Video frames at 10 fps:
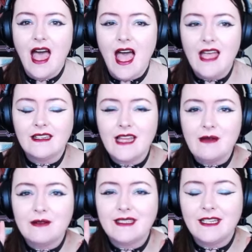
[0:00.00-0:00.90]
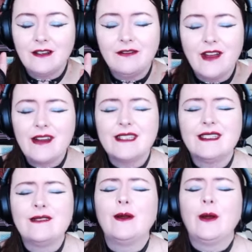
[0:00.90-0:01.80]
and I will see you very
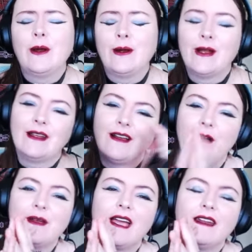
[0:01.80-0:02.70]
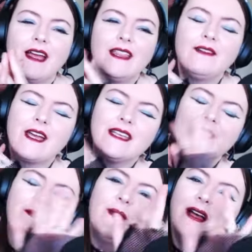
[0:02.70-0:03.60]
soon. Oh my god, I love you
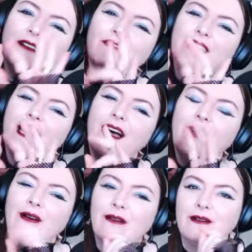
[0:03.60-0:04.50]
guys. Bye for now.